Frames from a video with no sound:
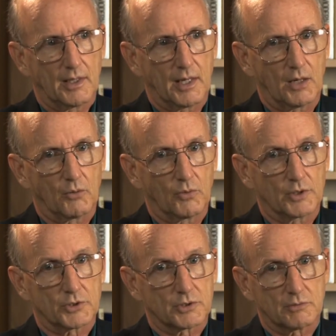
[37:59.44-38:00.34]

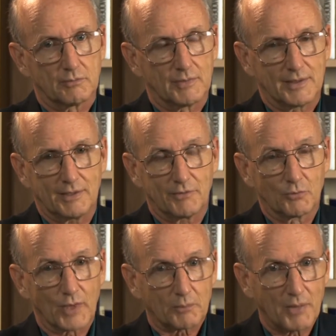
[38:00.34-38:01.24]
which
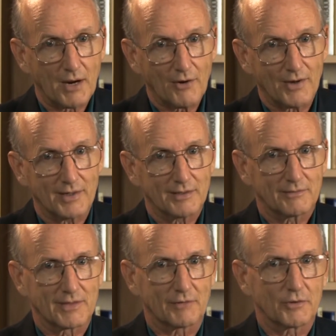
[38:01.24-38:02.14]
even Rick Perry,
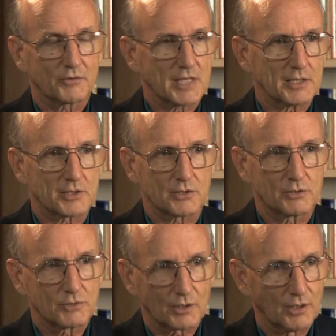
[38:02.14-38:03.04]
governor of Texas,
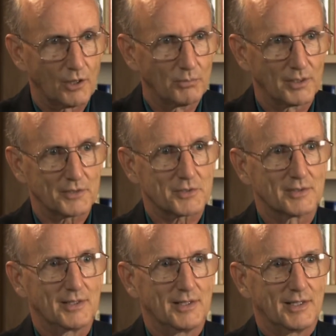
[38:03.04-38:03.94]
who's a globalist,
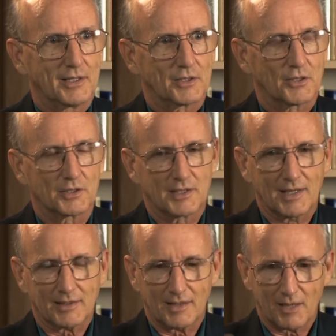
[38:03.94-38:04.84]
could get